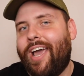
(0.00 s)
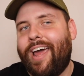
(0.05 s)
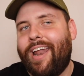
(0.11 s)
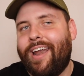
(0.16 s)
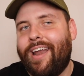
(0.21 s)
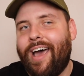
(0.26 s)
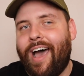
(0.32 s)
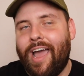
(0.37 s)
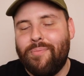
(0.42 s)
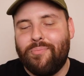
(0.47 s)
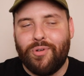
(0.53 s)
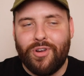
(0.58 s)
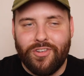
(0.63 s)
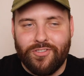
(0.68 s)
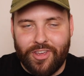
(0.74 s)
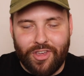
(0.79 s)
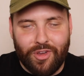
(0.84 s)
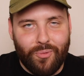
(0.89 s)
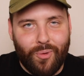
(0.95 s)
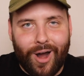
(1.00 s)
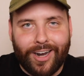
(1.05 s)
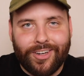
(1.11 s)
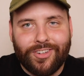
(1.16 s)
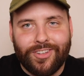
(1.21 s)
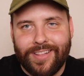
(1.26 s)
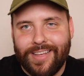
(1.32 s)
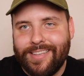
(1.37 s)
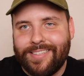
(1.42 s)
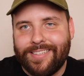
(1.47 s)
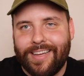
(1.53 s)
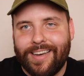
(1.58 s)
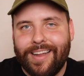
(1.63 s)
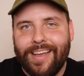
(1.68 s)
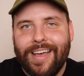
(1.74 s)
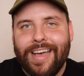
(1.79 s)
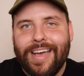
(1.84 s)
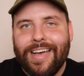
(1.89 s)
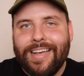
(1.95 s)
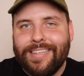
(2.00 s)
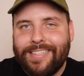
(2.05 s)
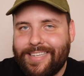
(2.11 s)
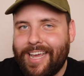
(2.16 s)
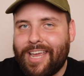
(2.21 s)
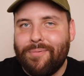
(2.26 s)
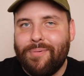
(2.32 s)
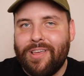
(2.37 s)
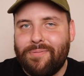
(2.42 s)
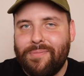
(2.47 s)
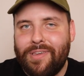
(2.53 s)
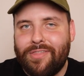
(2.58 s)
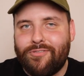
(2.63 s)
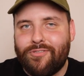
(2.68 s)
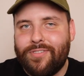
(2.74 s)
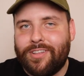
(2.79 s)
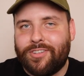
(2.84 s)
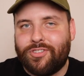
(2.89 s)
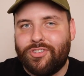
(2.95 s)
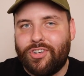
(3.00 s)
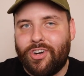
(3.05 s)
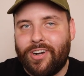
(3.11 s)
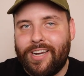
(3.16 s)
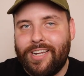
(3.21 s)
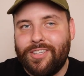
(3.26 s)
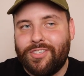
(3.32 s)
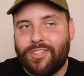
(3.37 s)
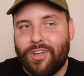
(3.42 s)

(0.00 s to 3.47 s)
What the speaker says: And I appreciate you watching this and sticking with me through this journey.